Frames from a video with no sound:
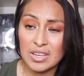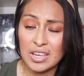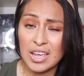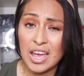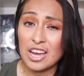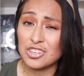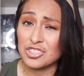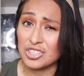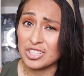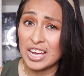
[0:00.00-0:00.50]
He
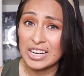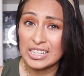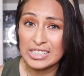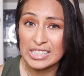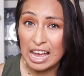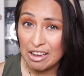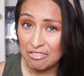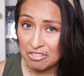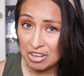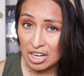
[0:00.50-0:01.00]
actually kind of
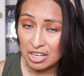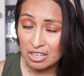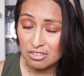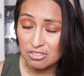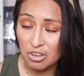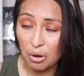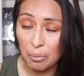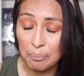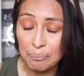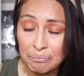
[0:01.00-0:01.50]
laughed at it,
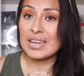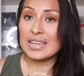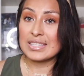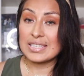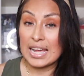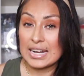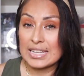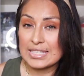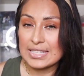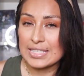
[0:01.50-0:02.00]
so he's
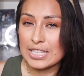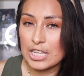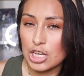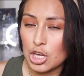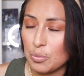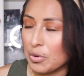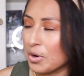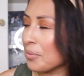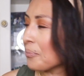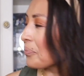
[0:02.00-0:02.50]
got a sense of
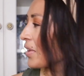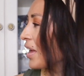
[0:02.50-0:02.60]
humor.